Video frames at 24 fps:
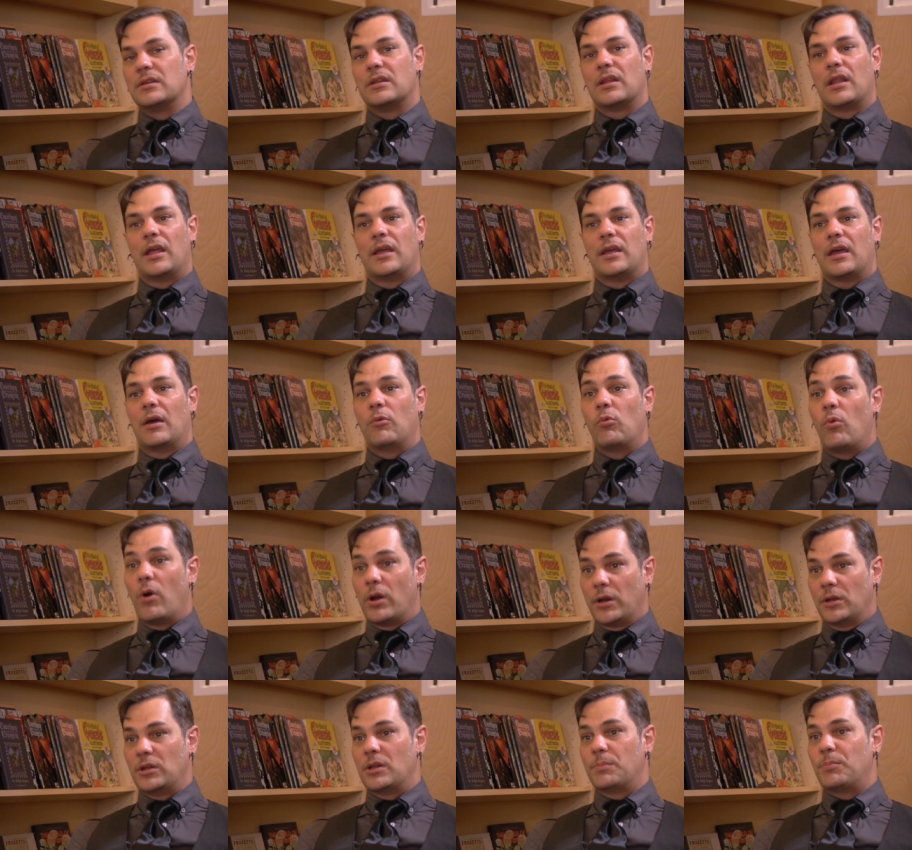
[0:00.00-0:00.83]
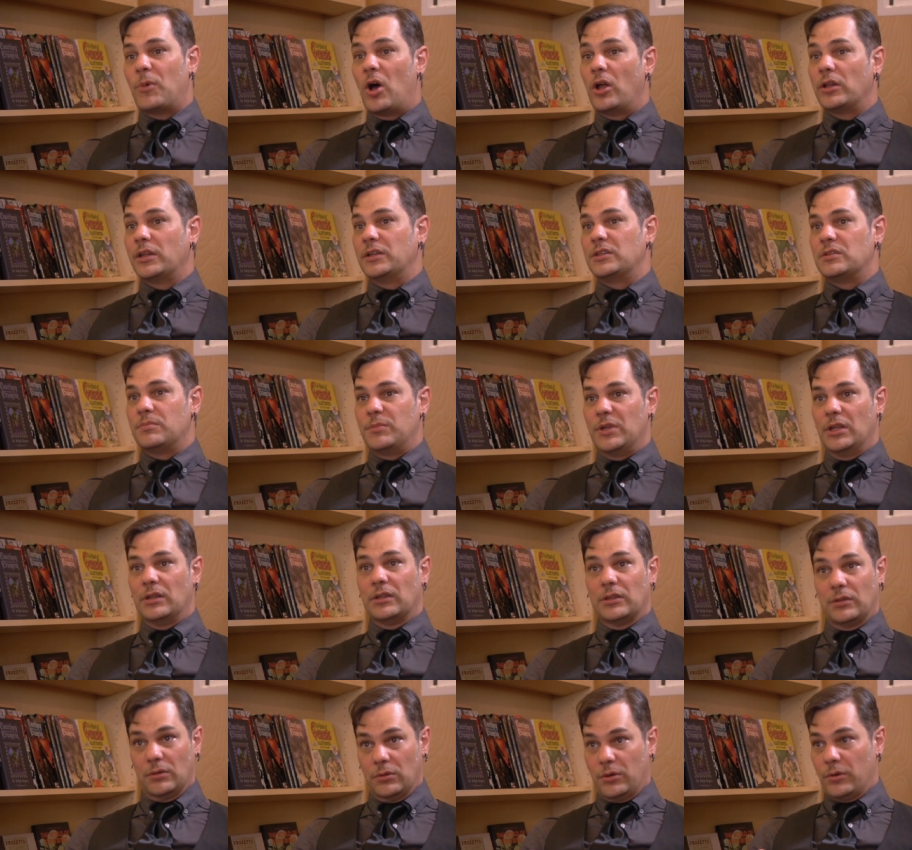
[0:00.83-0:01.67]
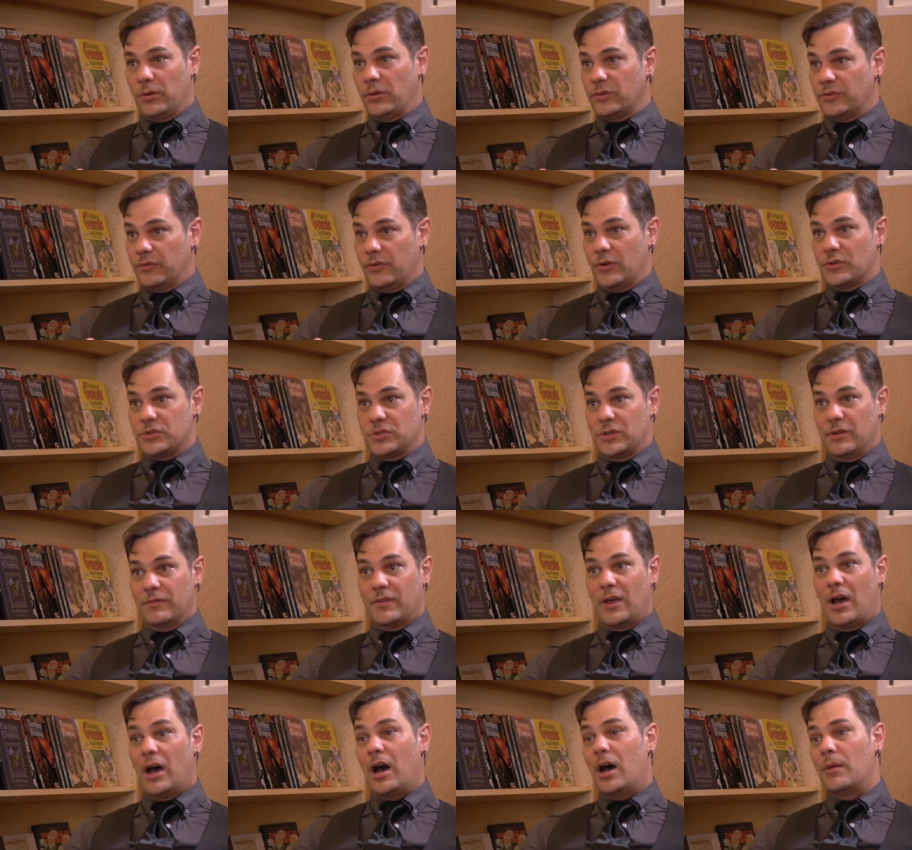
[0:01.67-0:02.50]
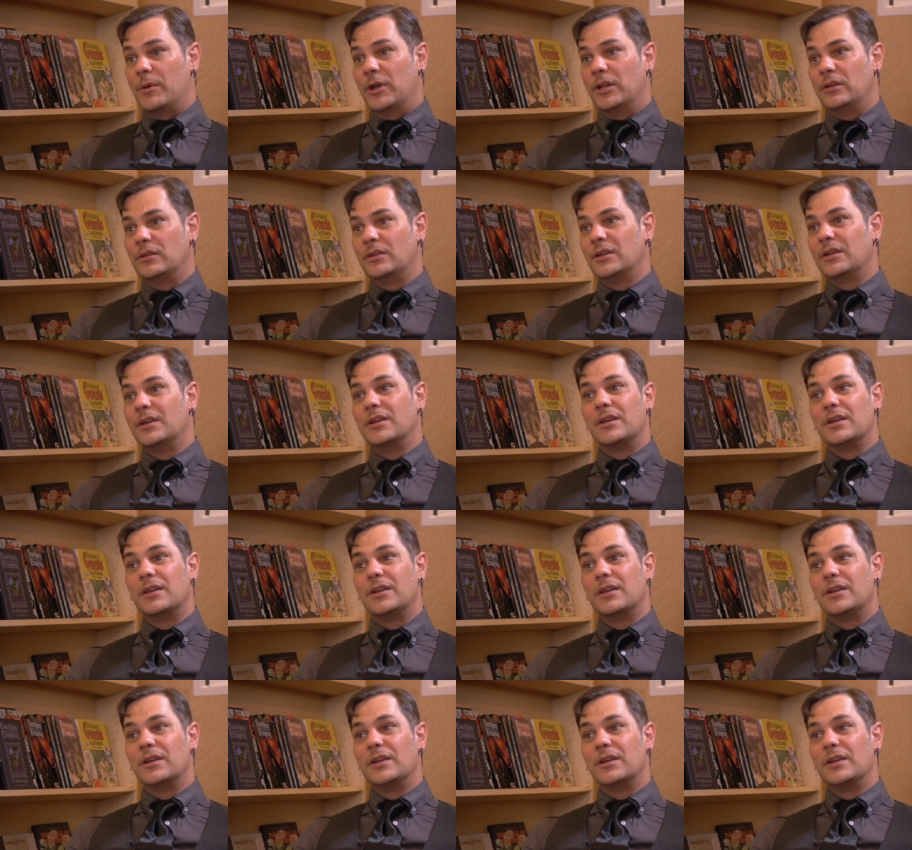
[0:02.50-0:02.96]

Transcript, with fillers: and like I wanted Polly to be a little girl's version of The Hobbit,